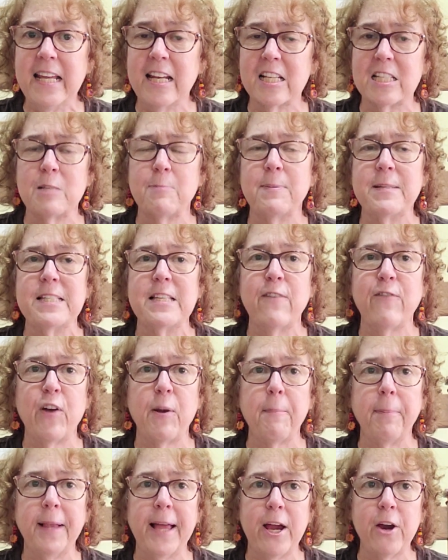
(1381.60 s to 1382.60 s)
a
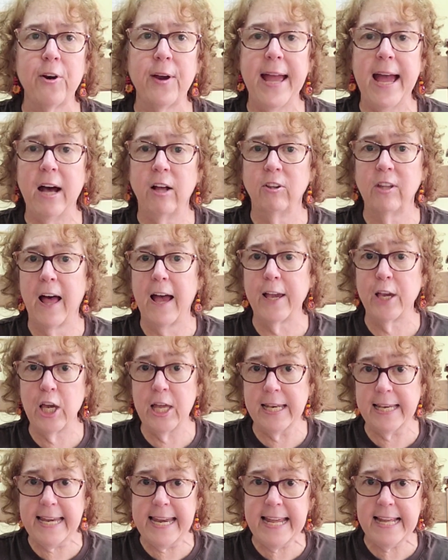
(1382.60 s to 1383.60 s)
specific player count, like
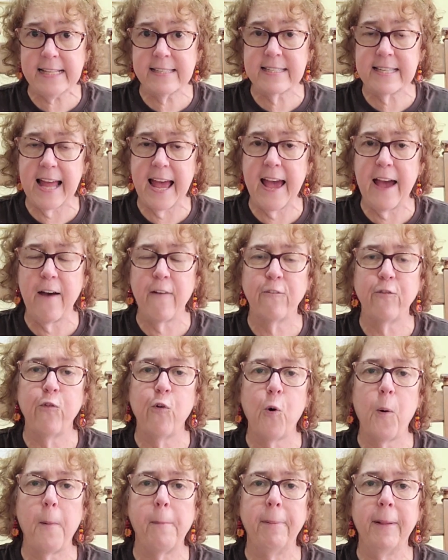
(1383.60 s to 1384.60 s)
it needs to have
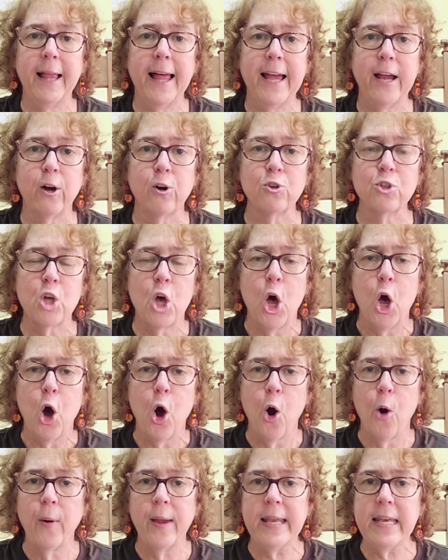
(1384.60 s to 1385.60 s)
4 players,
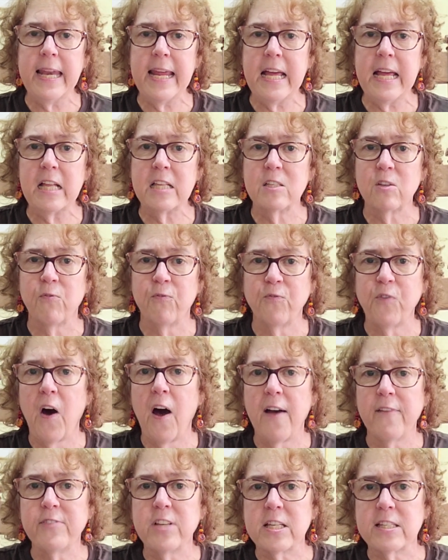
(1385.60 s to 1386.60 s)
or it needs
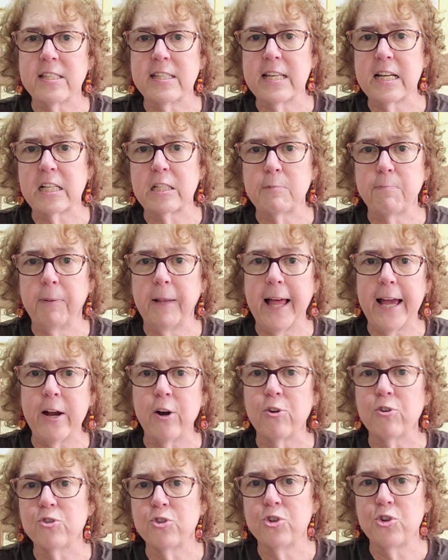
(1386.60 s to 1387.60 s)
5 to 6
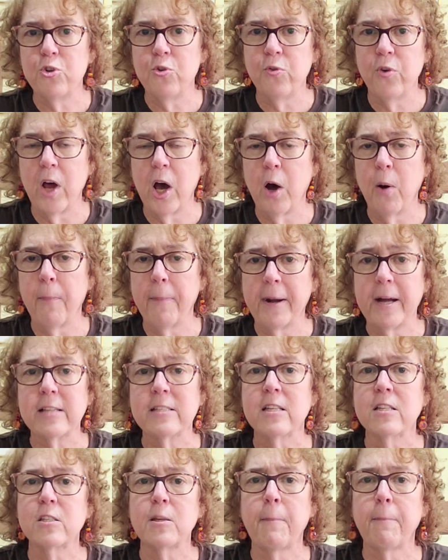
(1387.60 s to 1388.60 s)
players, because
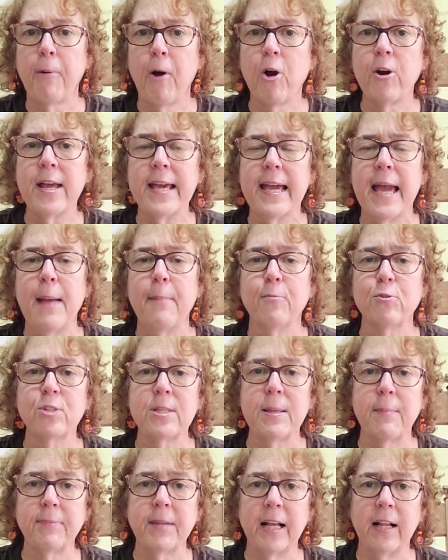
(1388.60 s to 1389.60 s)
it's a party game or
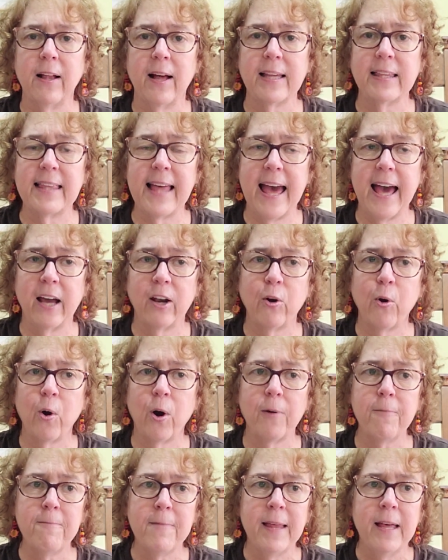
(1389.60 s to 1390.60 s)
something like that,
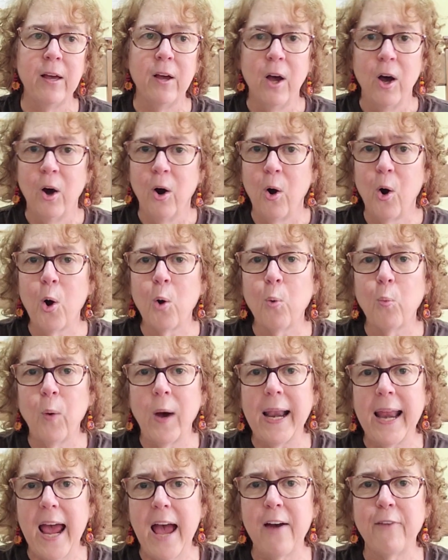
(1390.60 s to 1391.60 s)
or
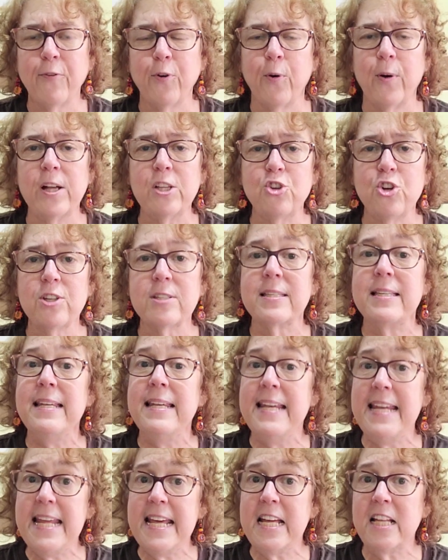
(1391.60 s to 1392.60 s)
whatever, it just
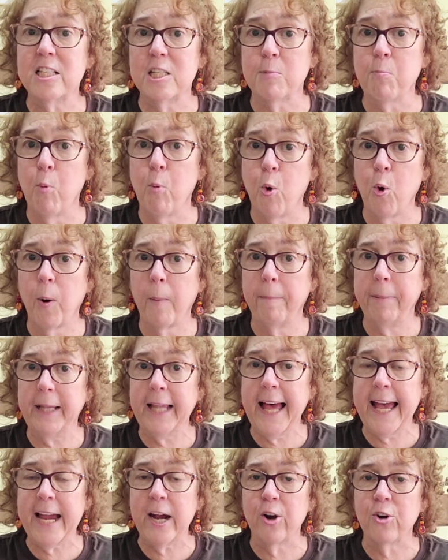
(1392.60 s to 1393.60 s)
needs more
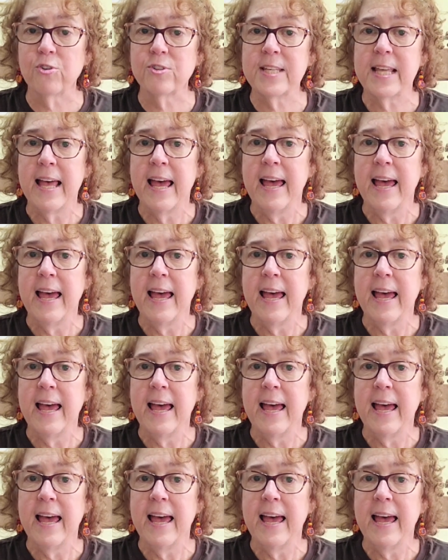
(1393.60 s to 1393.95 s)
players,